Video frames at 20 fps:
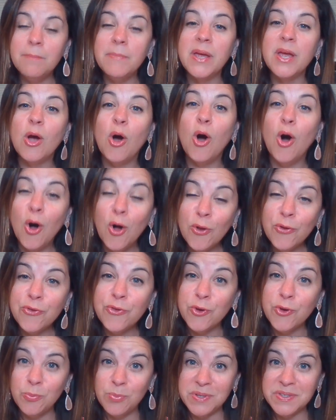may
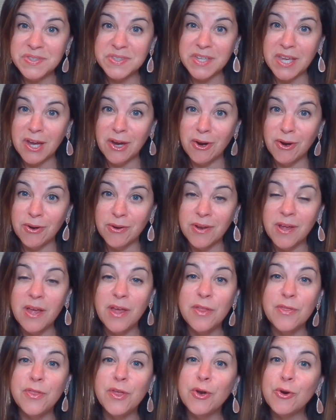also be scared
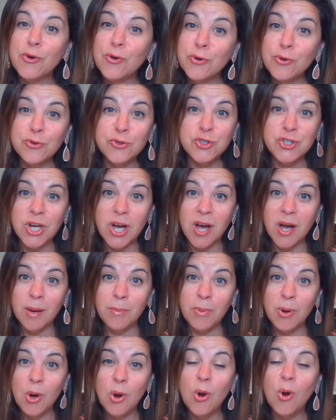that her
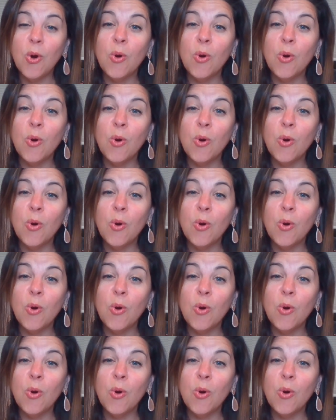job